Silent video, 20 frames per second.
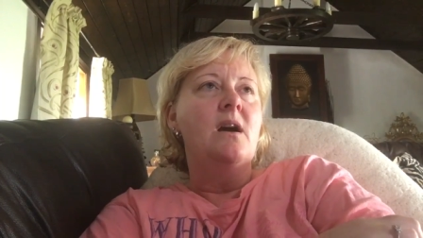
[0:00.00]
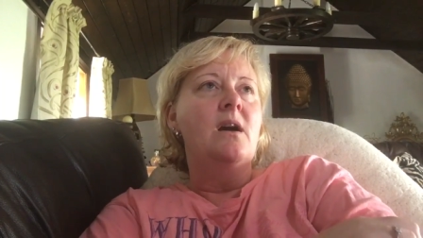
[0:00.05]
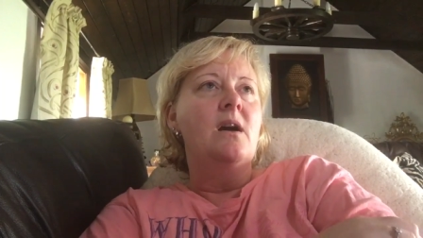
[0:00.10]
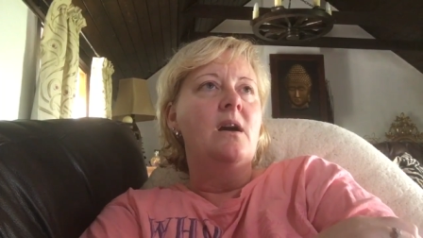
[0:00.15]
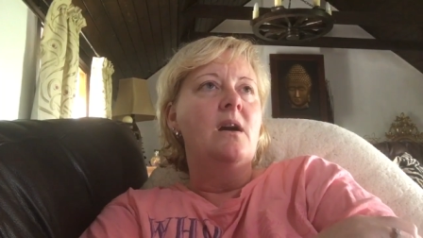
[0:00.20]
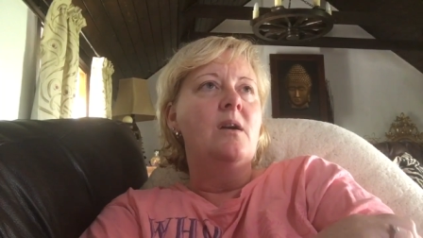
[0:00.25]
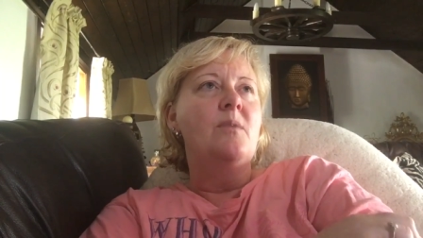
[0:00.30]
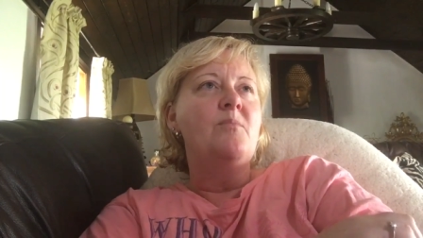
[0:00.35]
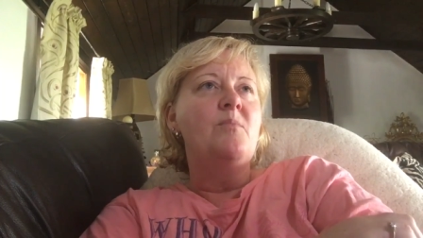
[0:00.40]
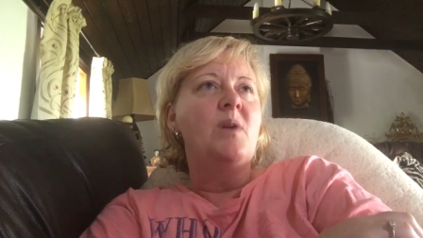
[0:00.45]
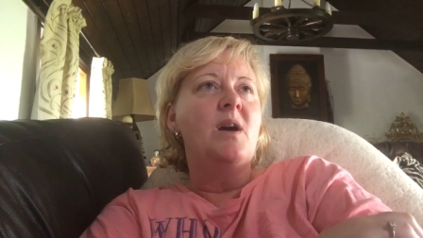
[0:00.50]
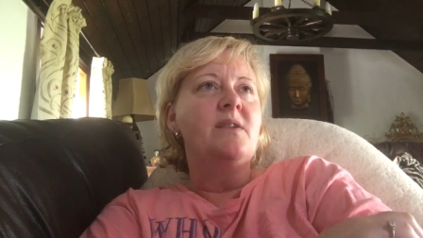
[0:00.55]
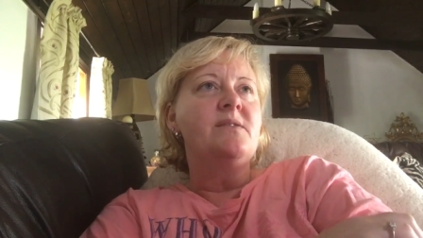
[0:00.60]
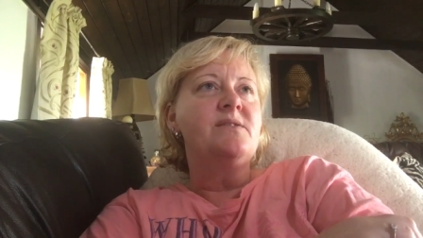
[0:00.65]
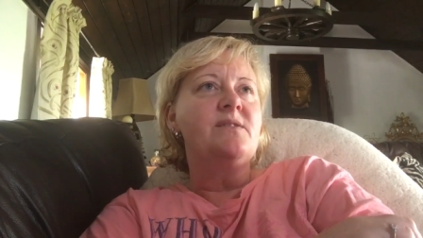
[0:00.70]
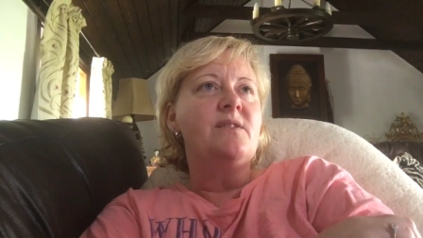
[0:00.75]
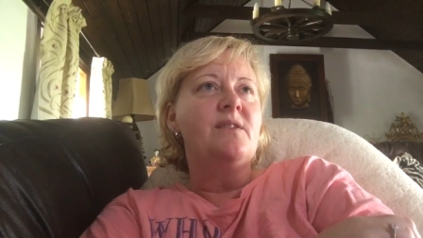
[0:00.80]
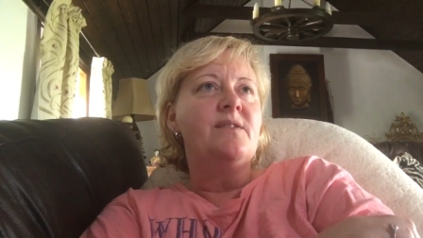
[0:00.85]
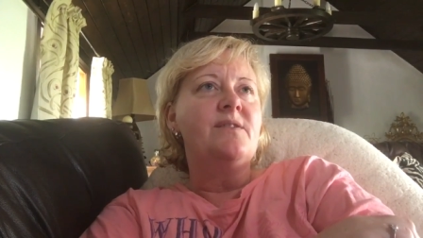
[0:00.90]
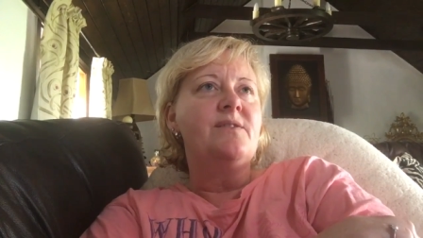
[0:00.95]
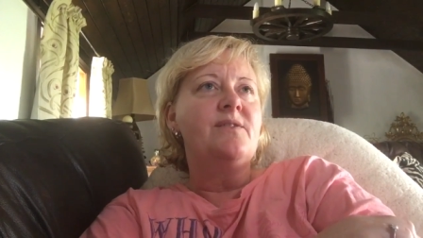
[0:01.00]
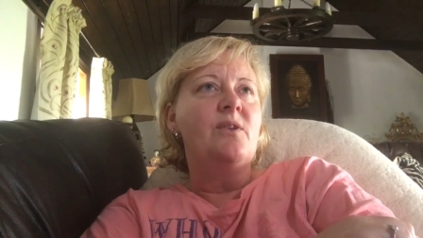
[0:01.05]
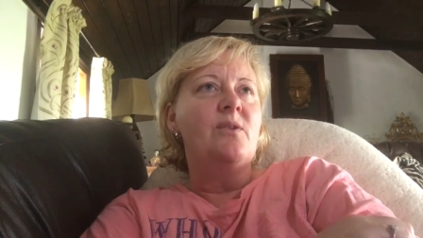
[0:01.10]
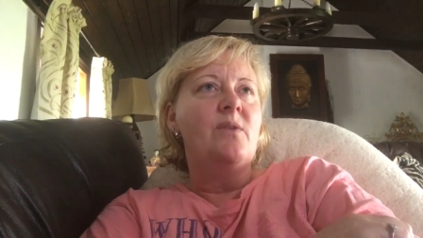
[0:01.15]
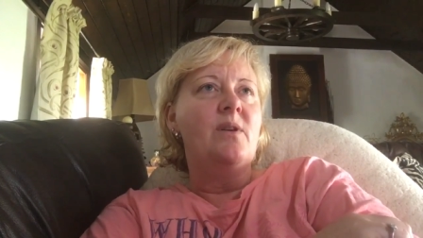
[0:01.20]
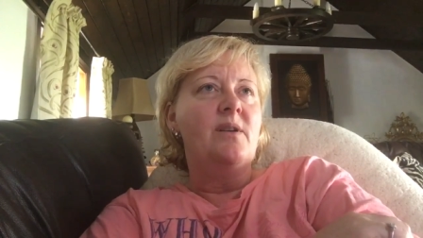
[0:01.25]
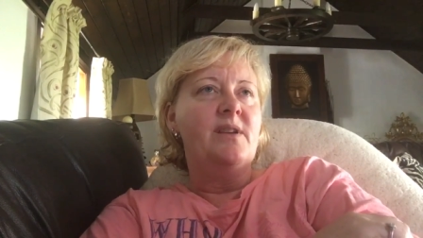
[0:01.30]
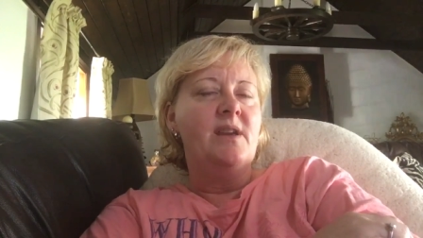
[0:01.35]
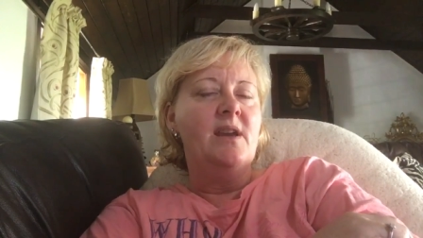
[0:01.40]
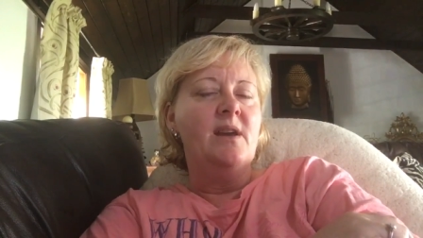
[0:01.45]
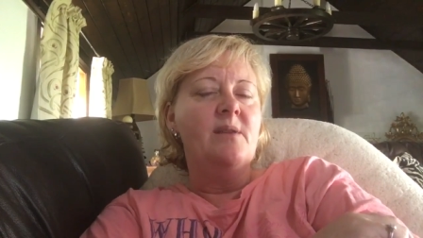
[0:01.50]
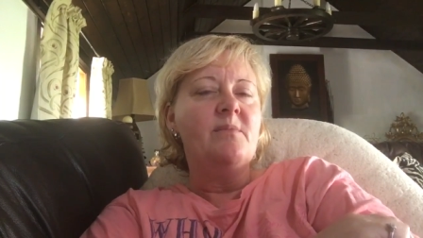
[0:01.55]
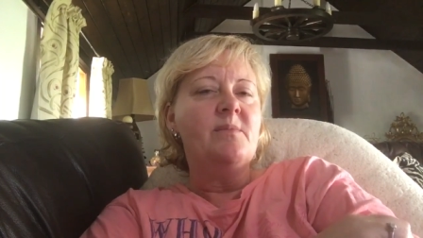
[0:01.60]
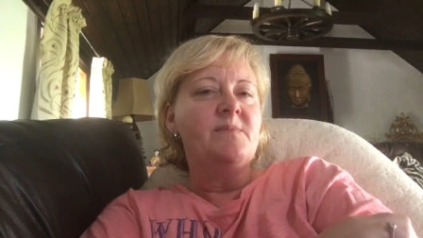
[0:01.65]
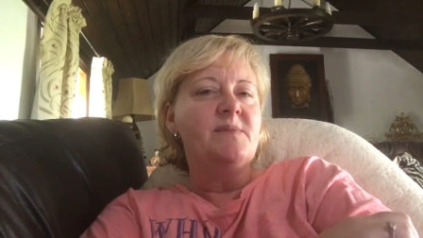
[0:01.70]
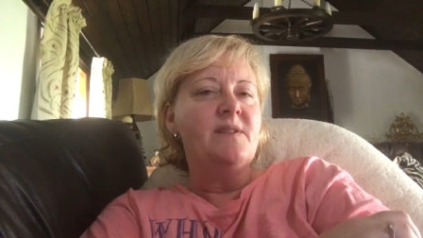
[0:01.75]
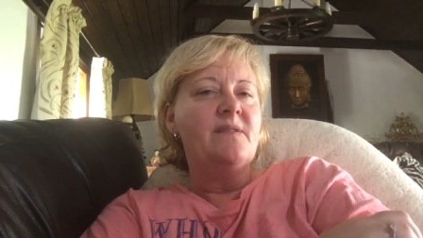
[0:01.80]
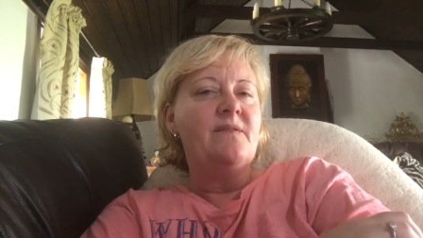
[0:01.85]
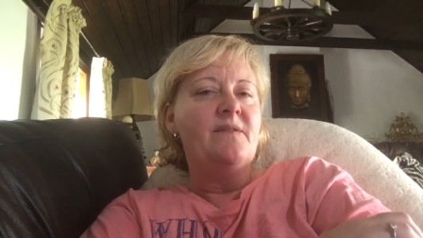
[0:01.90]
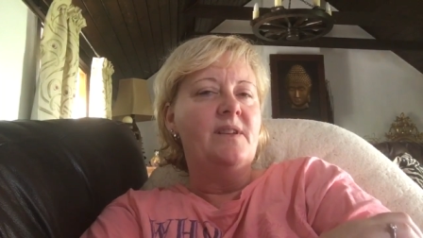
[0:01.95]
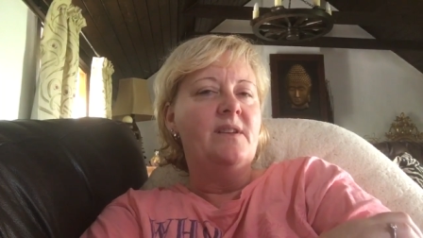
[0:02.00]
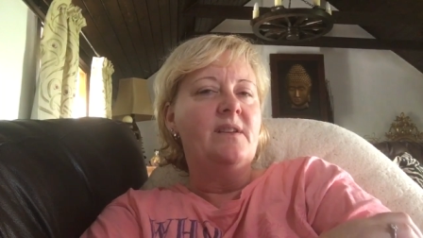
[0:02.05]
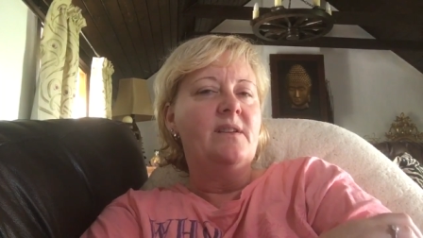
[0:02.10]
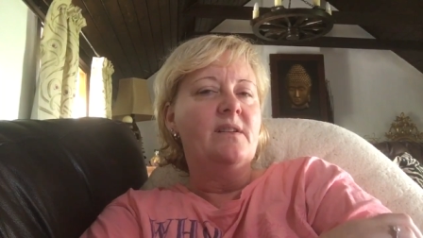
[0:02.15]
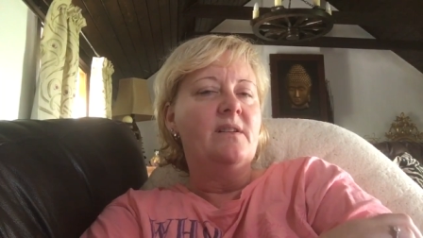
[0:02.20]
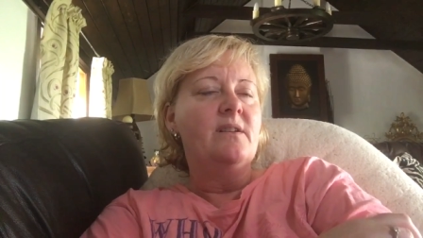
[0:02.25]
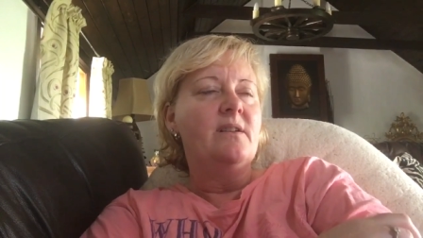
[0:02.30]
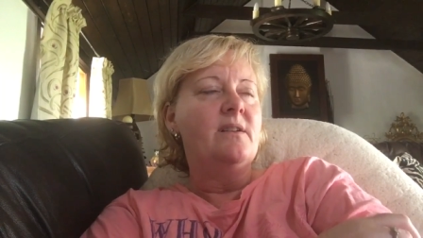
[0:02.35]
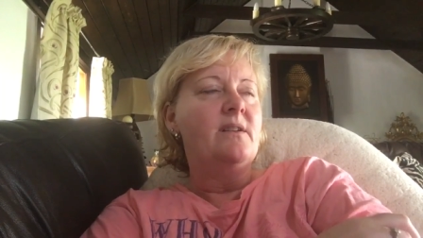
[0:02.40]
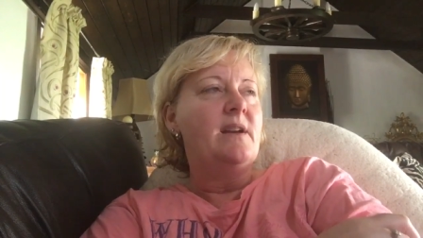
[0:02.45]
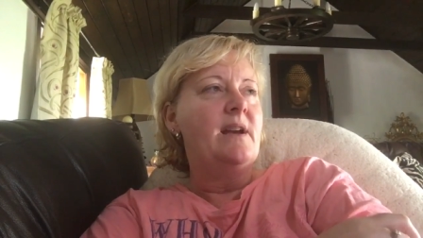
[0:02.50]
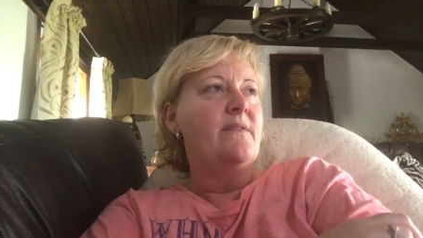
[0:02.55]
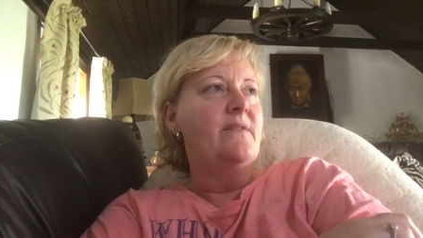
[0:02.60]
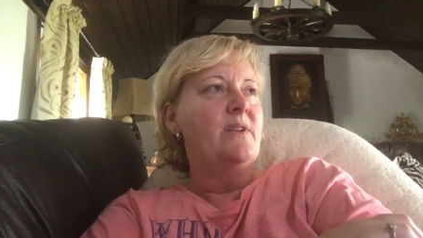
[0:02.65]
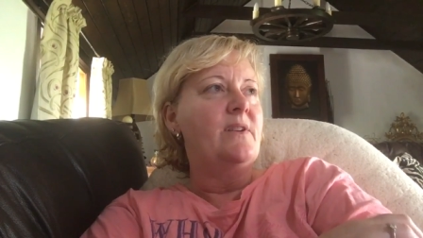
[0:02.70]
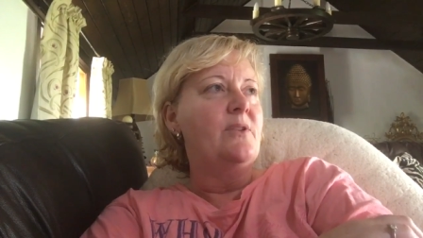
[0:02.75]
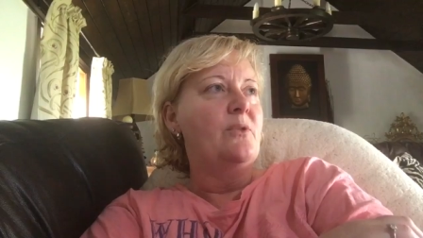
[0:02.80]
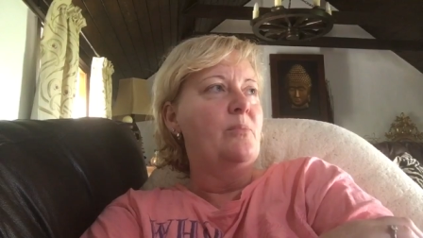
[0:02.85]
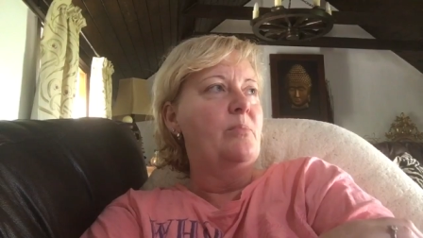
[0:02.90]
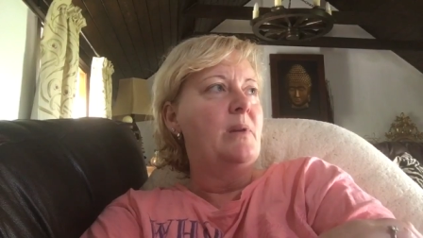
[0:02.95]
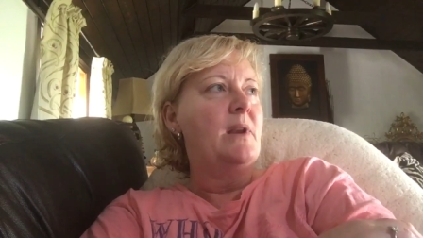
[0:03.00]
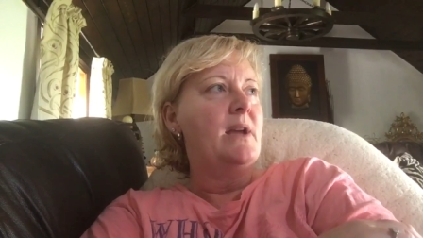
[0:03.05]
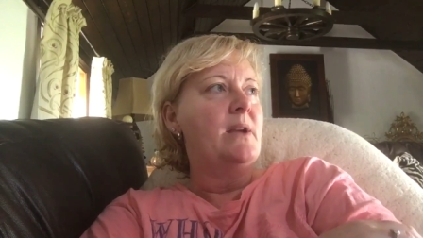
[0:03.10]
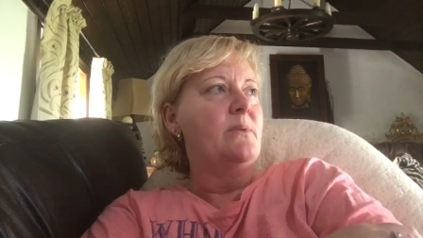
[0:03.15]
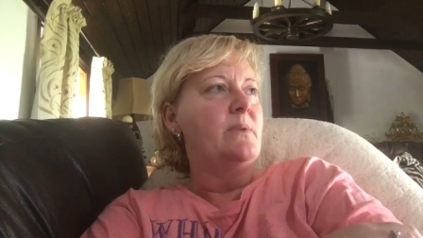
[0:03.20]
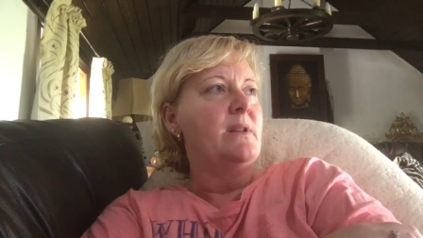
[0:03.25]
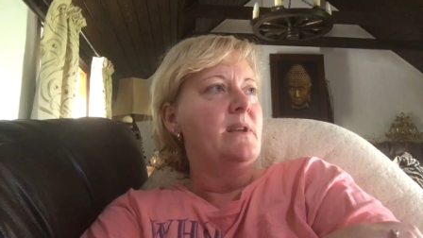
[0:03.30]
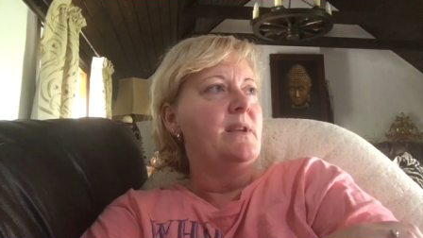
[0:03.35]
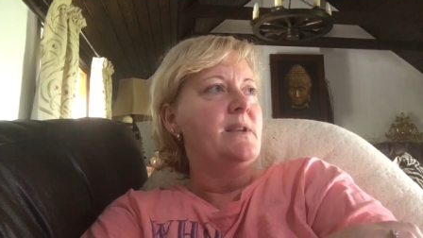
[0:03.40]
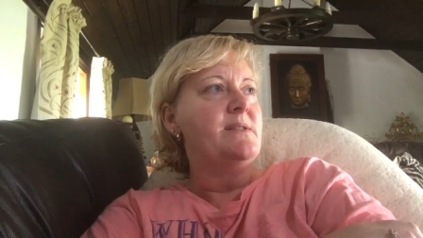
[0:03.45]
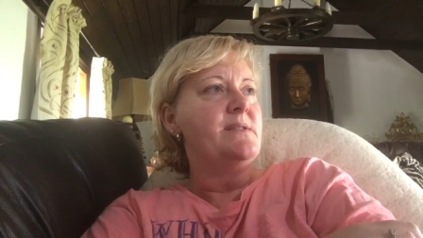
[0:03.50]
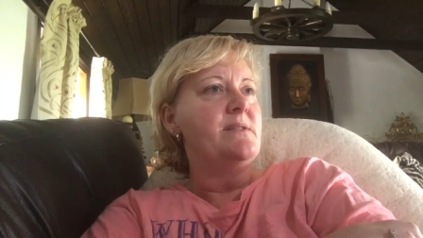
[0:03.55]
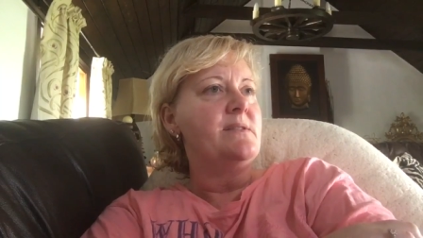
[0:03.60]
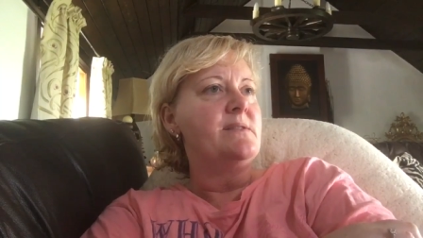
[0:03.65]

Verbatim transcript: And so I thought, yeah, I'm definitely going to have a little play with this.